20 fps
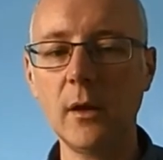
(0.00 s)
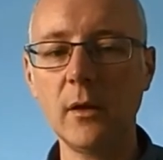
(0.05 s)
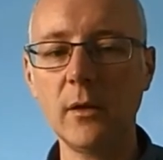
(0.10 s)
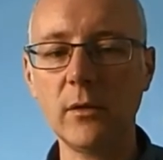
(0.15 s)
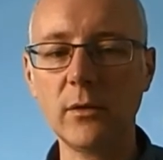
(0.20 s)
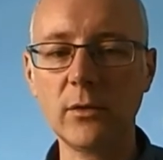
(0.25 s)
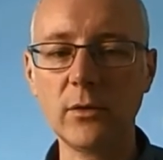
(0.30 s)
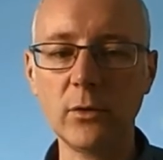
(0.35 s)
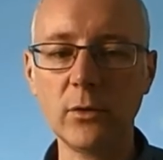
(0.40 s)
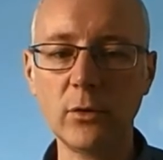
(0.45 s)

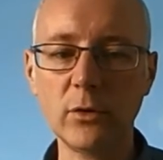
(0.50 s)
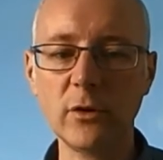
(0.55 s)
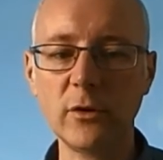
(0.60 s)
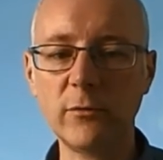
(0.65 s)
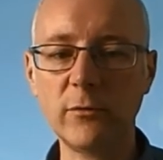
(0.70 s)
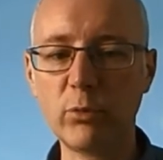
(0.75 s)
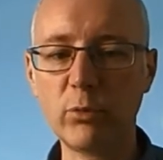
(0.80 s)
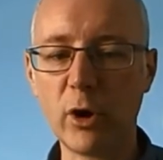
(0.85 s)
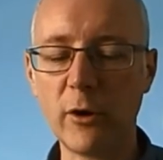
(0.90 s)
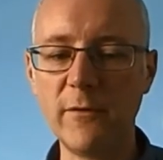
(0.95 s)
sort
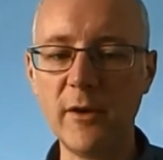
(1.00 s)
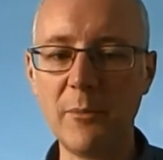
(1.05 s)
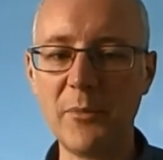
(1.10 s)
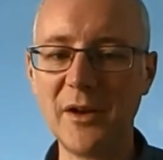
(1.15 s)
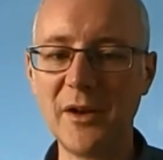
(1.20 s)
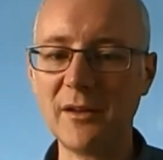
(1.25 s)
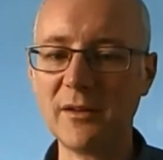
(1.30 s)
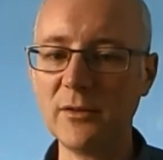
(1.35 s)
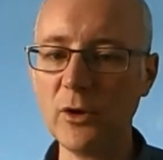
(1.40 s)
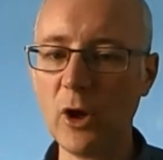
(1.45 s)
of profit, but
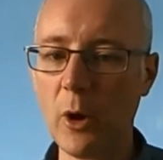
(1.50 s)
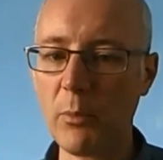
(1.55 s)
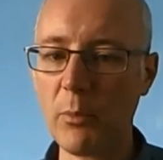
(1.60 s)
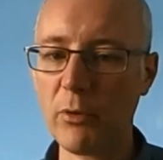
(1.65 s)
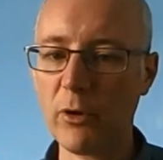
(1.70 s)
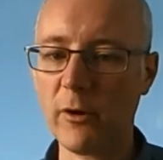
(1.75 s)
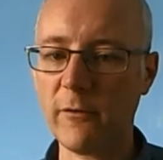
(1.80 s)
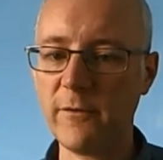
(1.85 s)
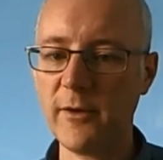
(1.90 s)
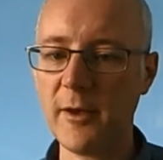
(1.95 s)
it's not
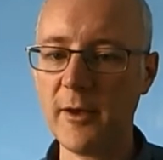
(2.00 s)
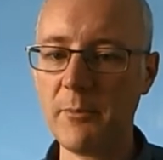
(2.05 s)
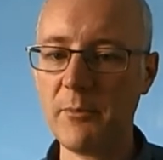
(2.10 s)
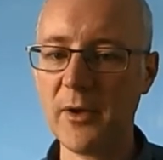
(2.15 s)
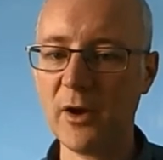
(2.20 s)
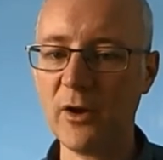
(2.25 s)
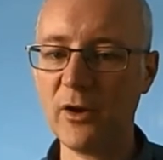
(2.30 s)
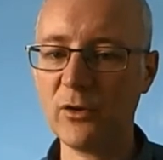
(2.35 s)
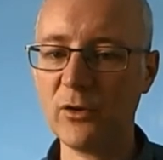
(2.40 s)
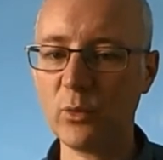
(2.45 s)
profit
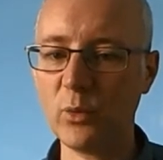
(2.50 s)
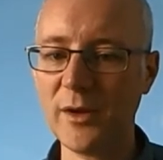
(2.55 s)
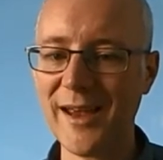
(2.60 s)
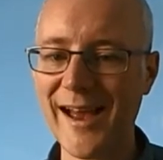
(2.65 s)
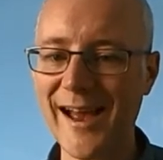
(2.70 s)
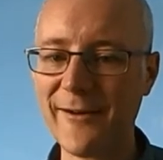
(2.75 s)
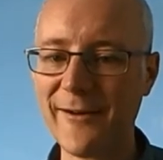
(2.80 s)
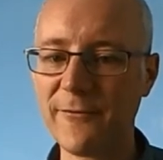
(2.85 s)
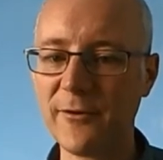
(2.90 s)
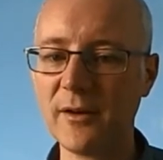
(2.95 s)
because we
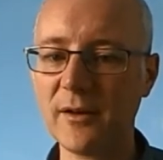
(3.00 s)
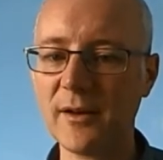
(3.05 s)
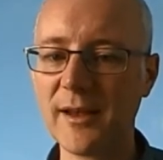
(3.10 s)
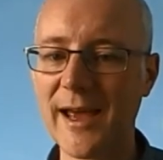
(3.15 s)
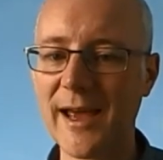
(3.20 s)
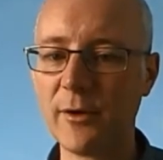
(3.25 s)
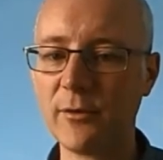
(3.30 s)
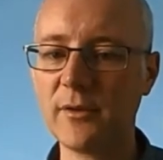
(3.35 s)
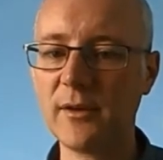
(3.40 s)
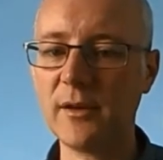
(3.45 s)
haven't
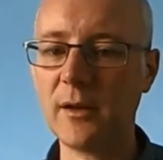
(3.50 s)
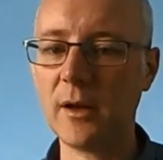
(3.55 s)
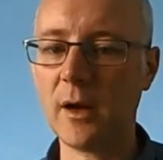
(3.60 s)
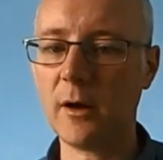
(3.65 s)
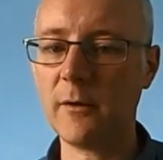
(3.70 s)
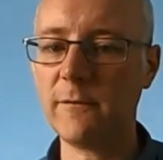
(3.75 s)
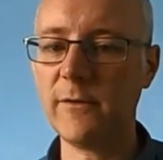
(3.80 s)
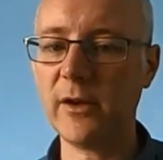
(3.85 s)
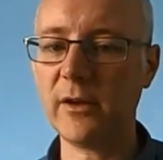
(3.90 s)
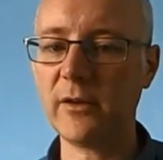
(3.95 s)
counted
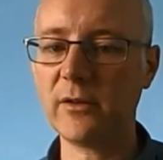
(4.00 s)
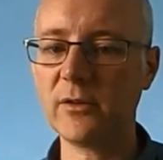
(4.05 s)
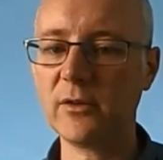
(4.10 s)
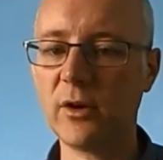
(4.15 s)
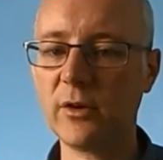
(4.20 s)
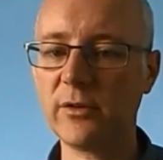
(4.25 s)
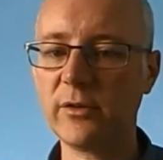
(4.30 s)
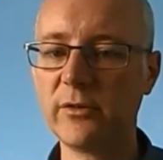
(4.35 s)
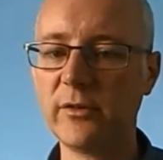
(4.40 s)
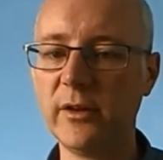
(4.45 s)
our fixed
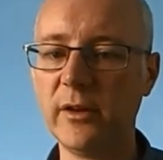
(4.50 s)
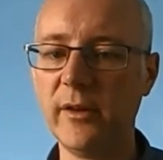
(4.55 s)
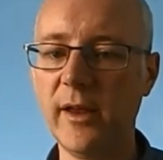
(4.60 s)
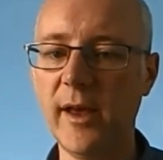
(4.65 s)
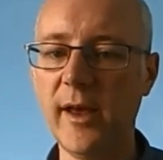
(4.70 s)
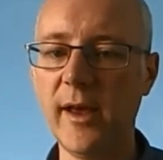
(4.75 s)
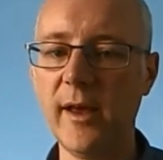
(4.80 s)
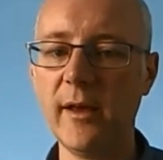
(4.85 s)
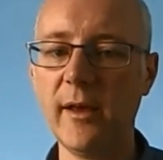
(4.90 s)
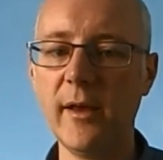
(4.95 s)
cost in
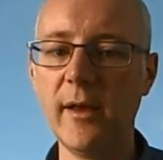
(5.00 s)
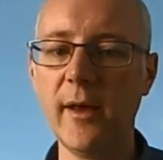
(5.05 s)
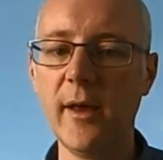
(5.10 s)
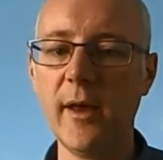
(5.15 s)
there.